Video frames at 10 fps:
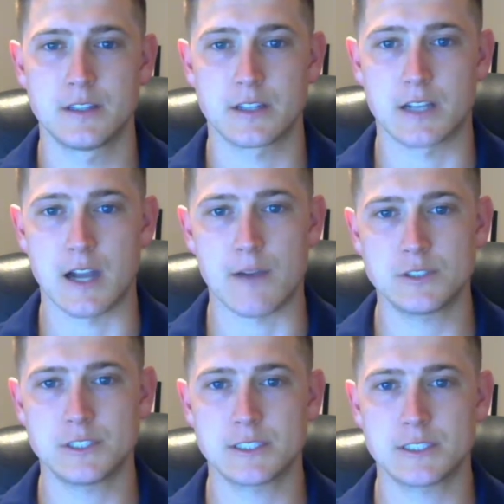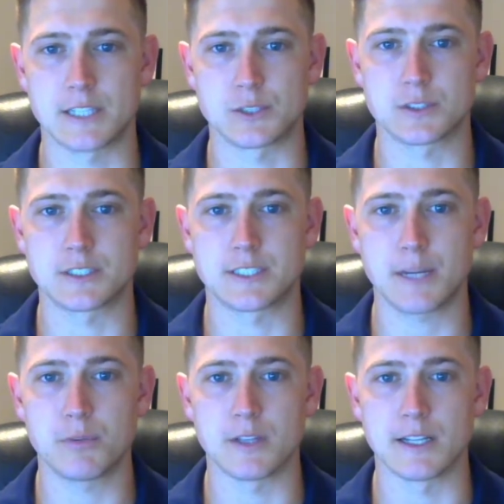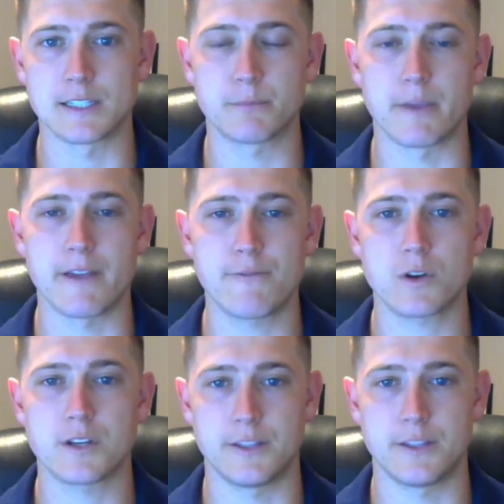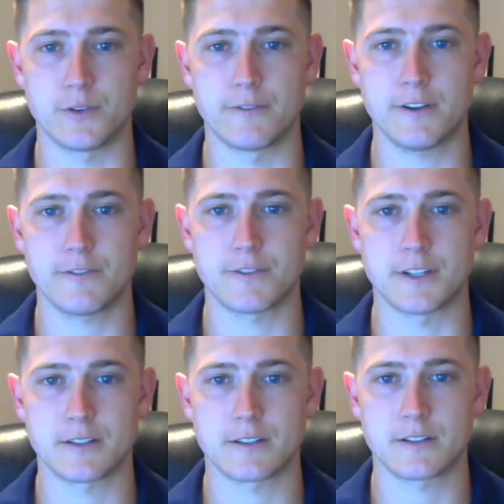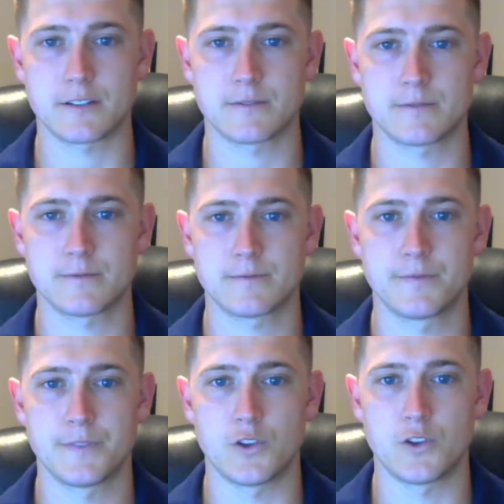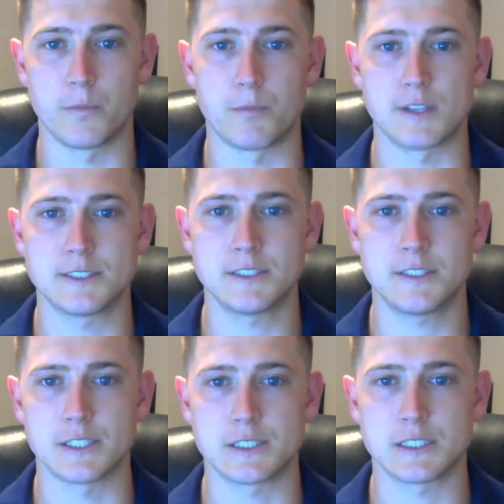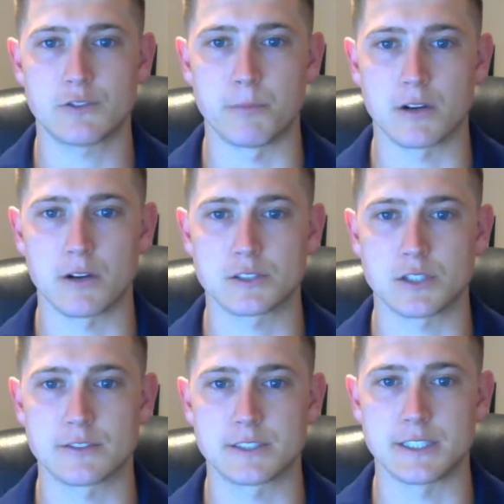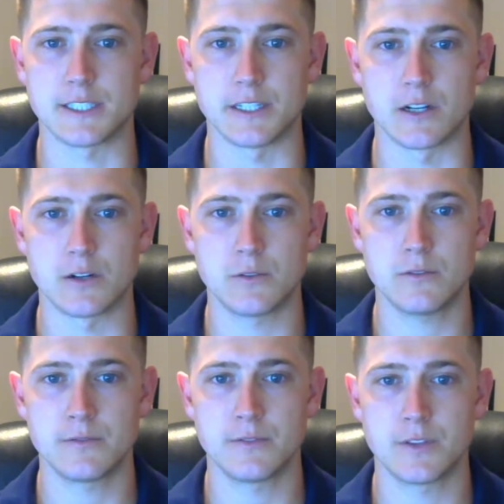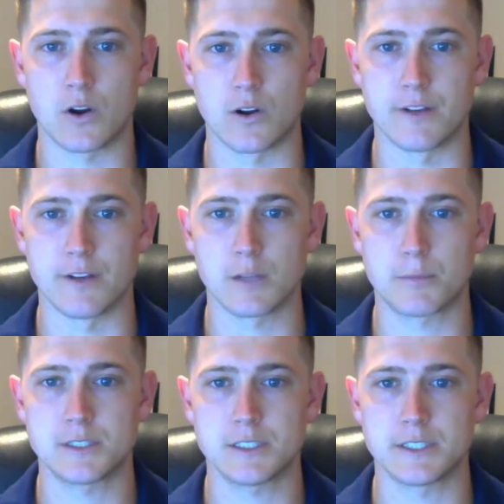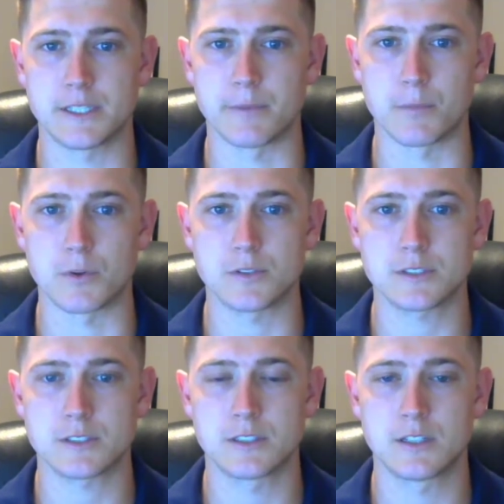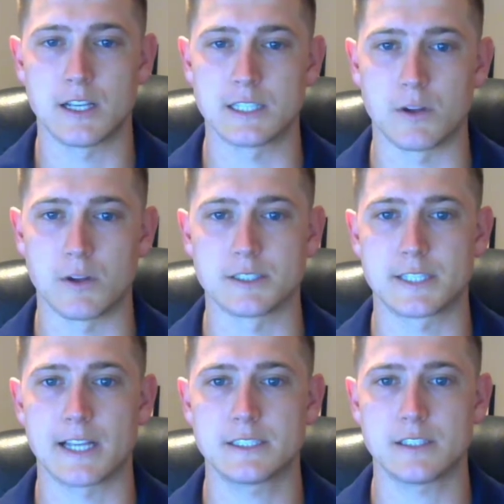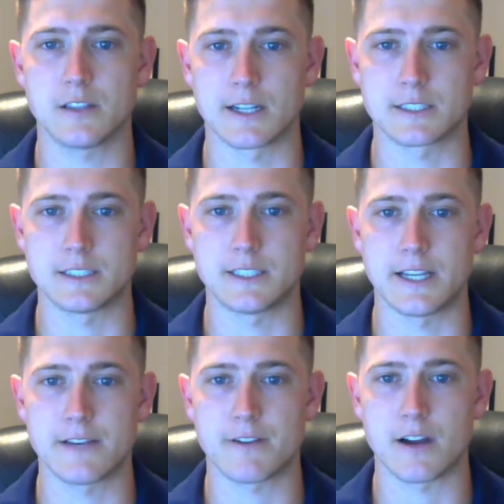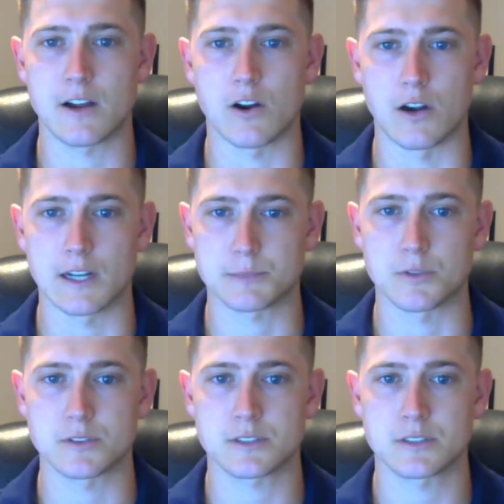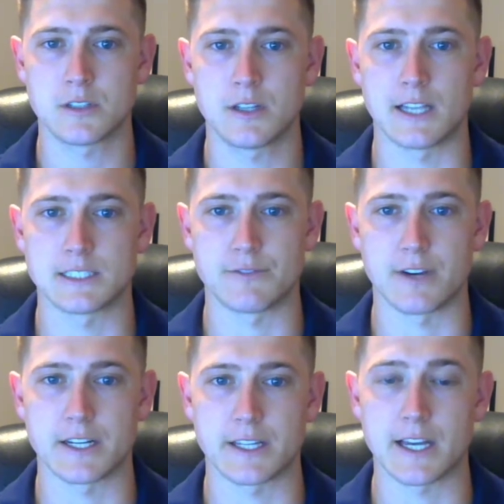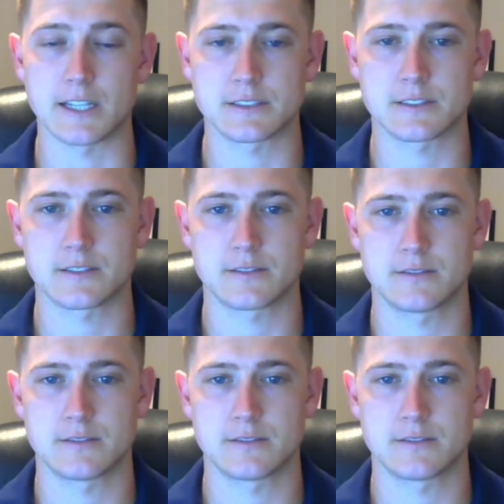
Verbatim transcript: The conference is scheduled to take place May fourteenth through the fifteenth. There will be presentations from Belkasoft C E O, our developers and team members, as well as hand-selected D F I R experts as invited guests.